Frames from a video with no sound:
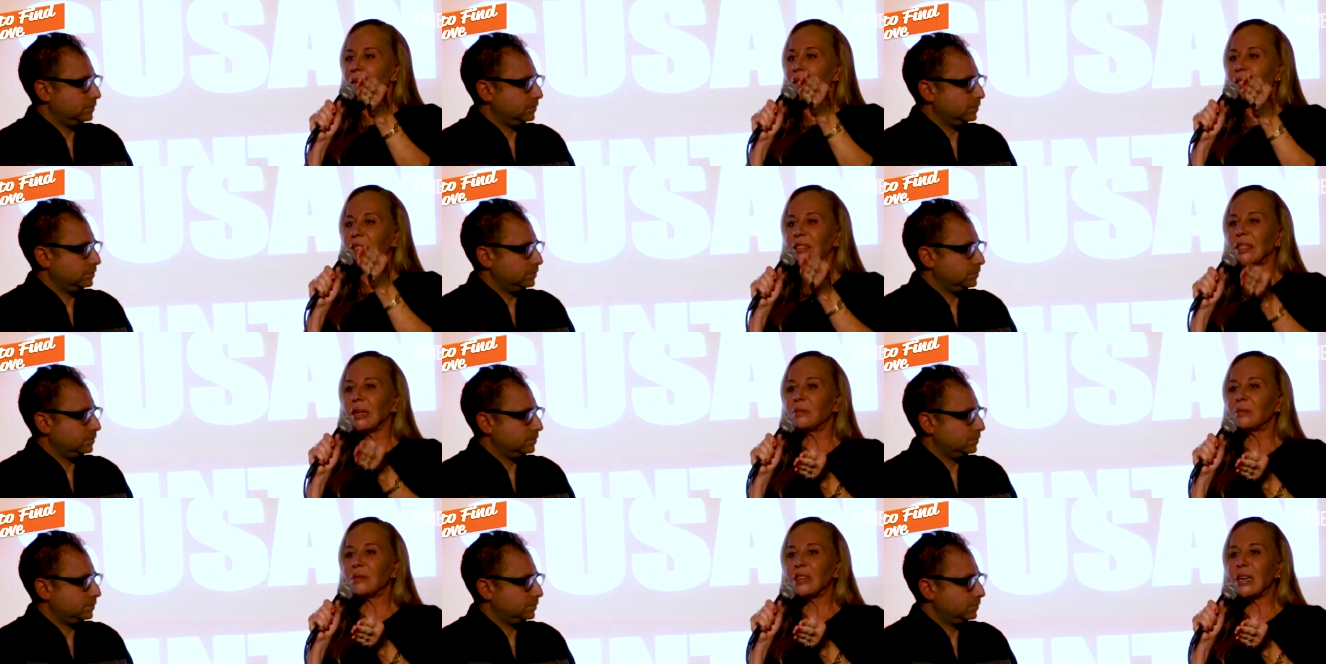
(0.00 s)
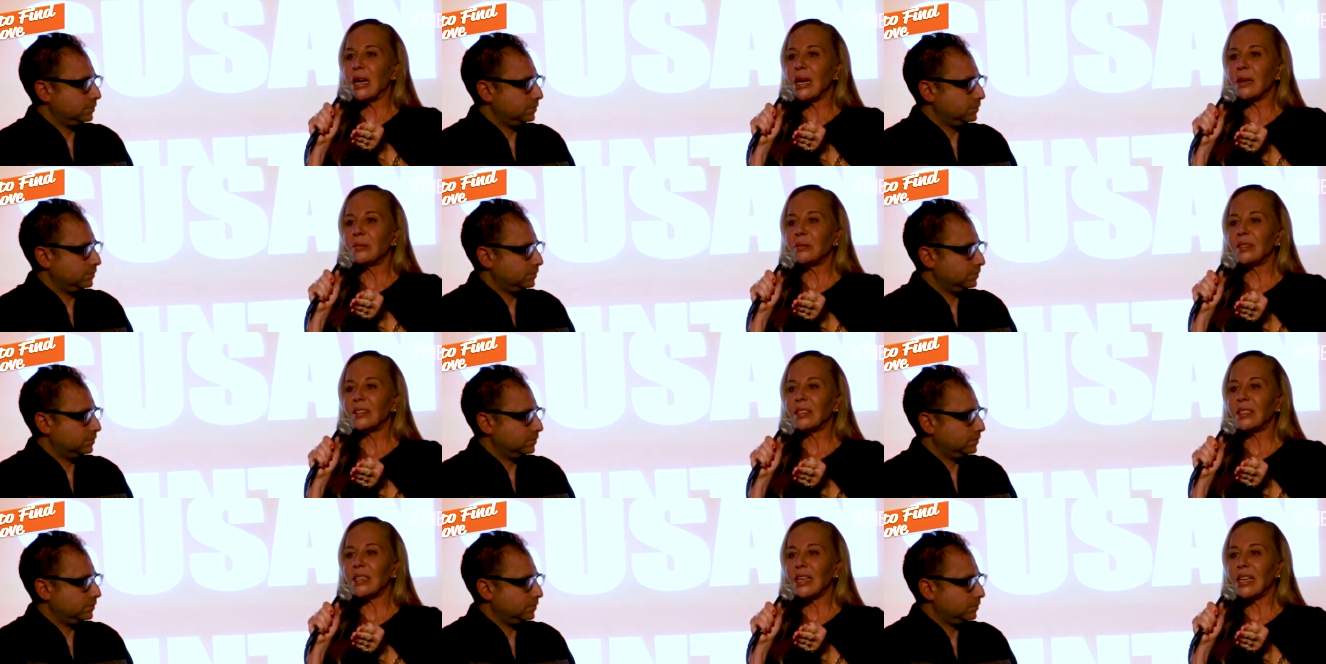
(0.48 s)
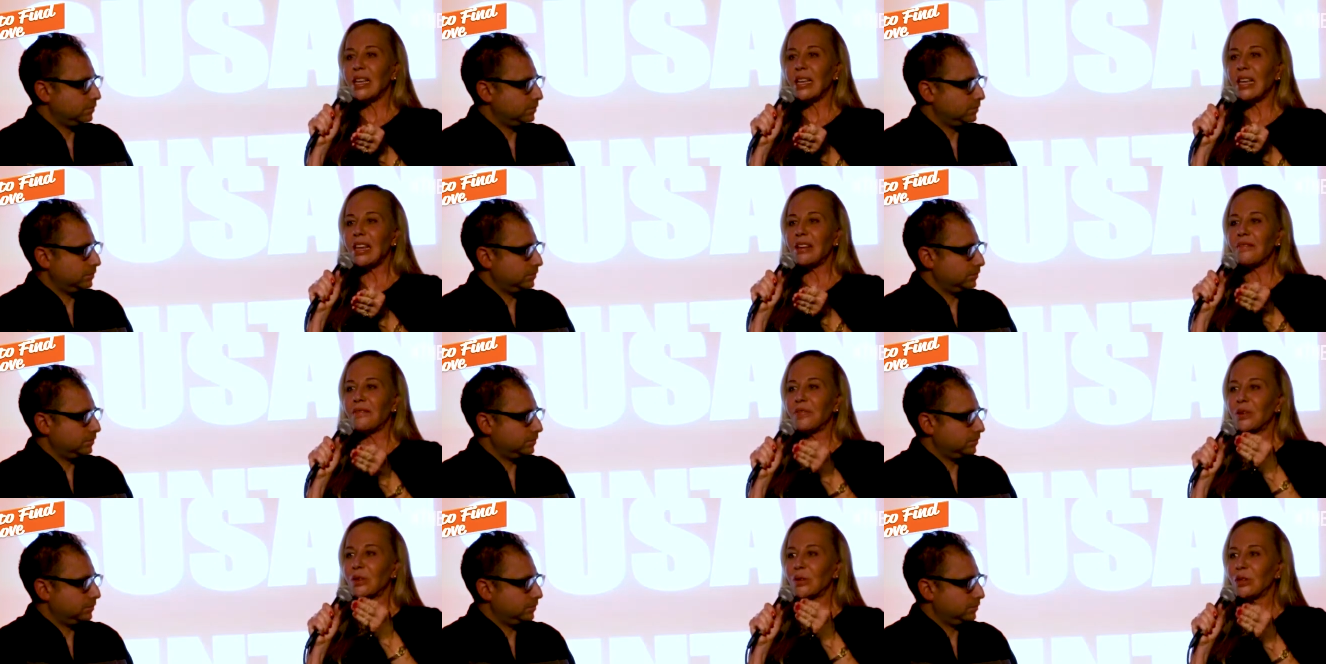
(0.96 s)
Speaker 1: Sometimes
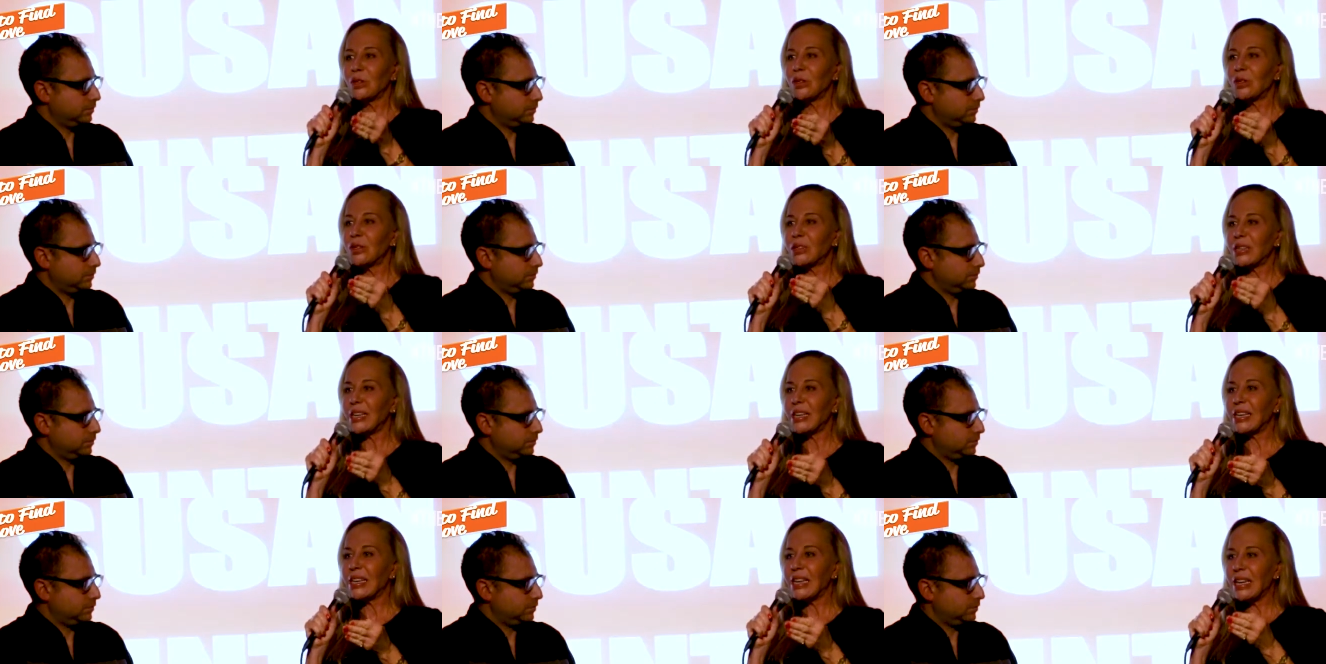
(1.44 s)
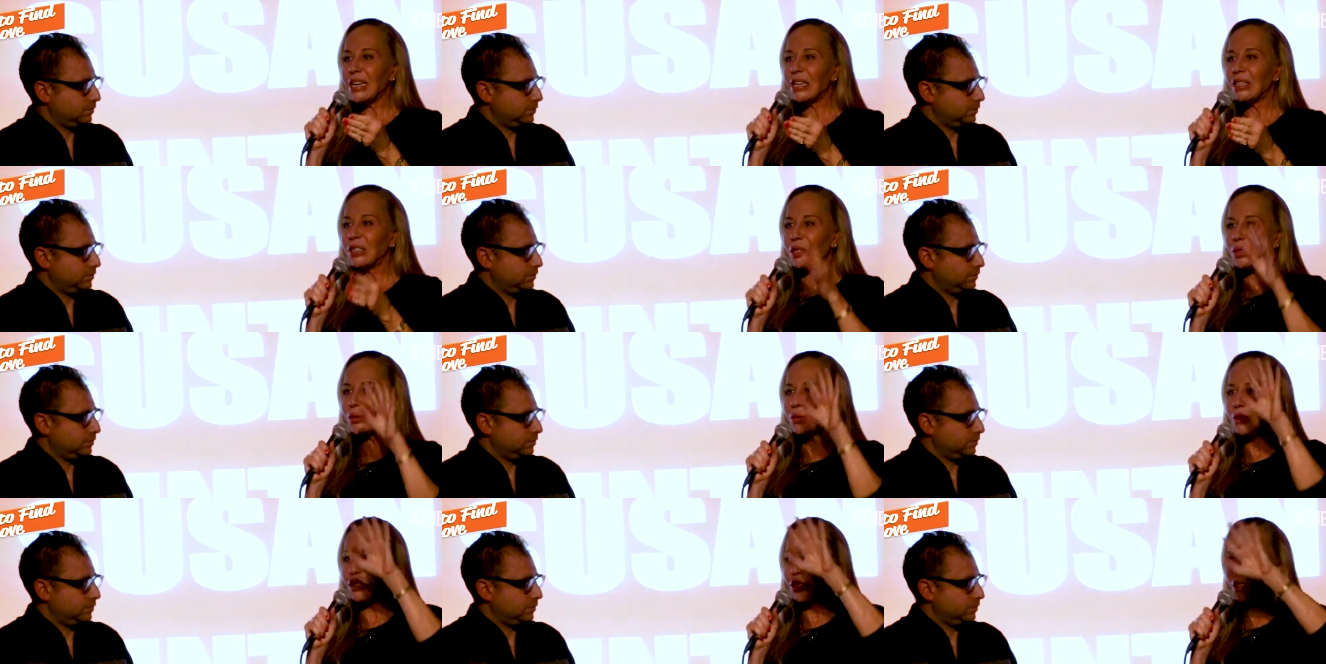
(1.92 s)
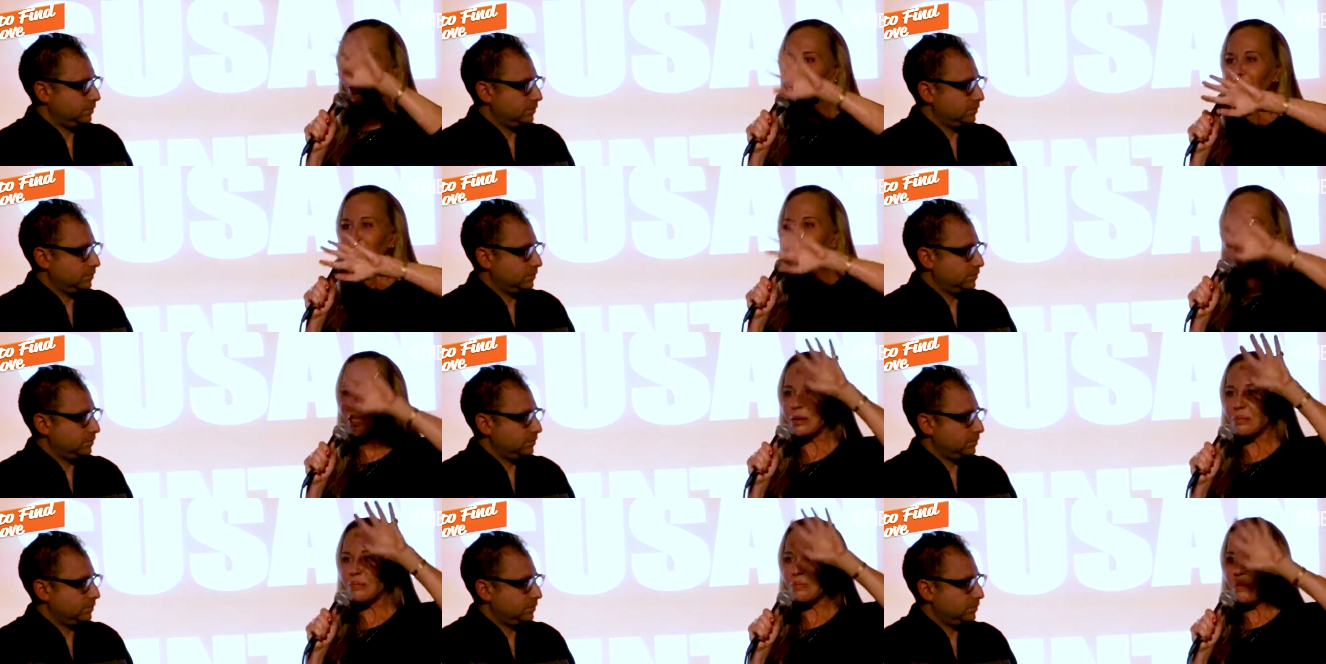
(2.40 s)
if you're looking into a
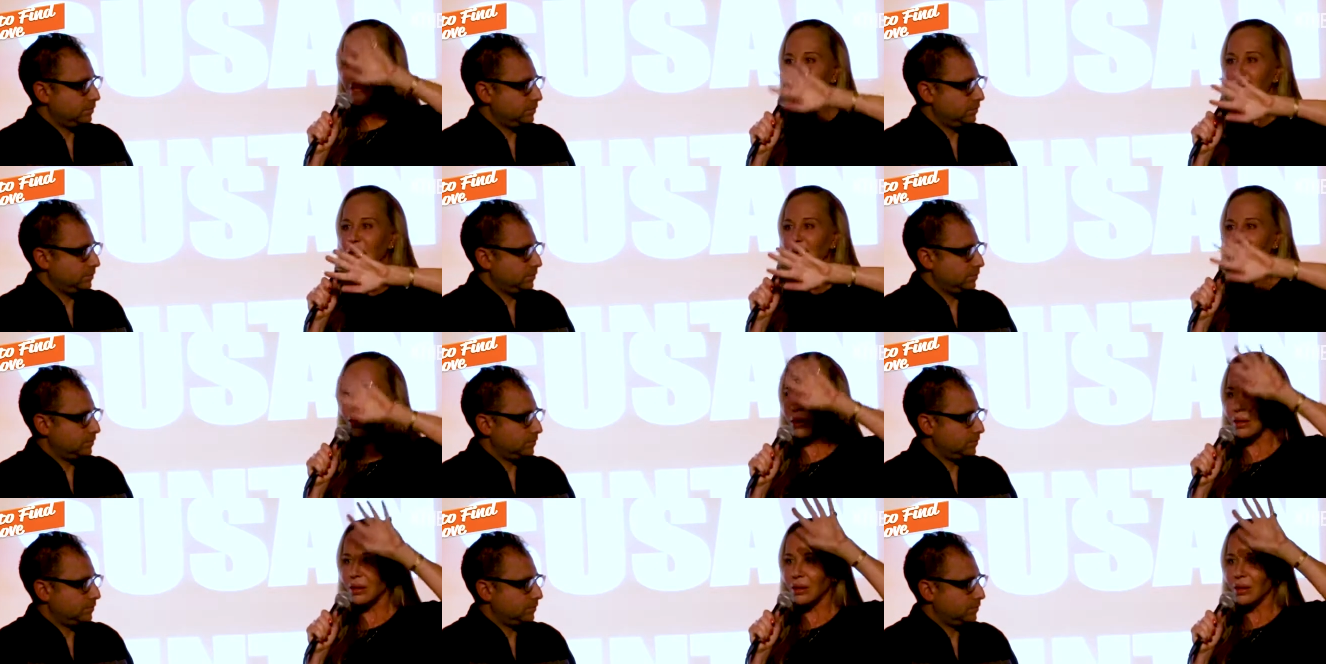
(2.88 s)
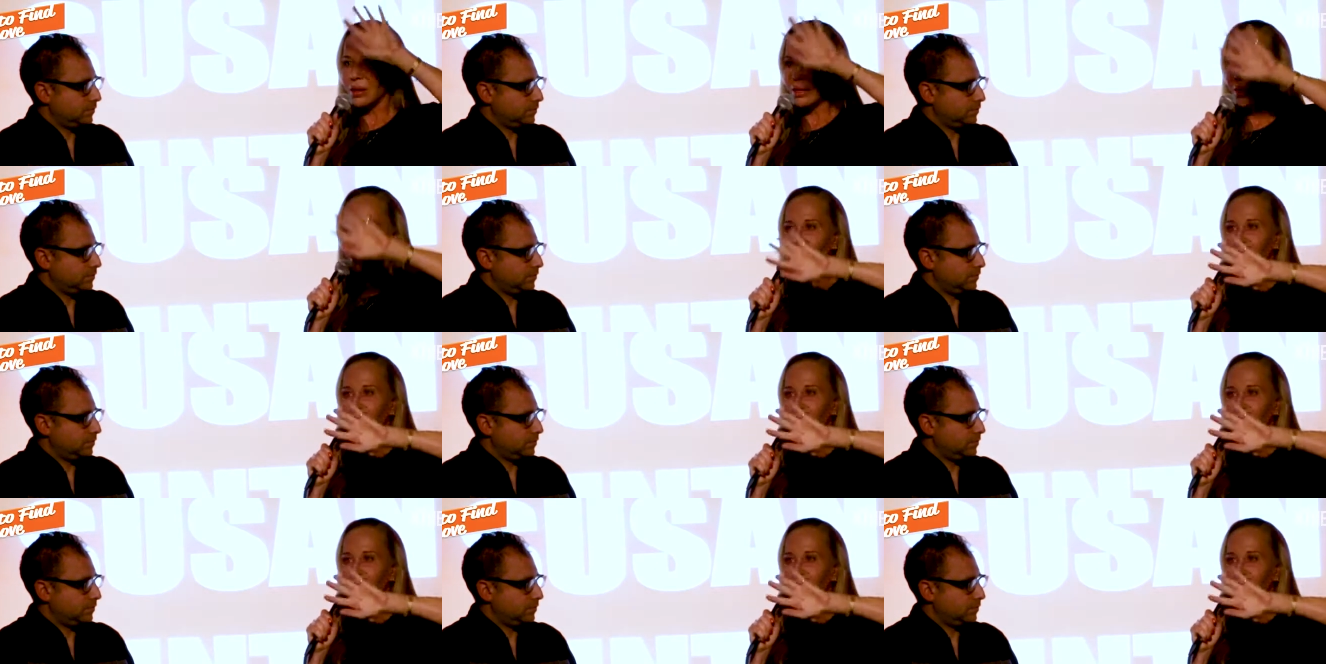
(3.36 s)
dirty mirror,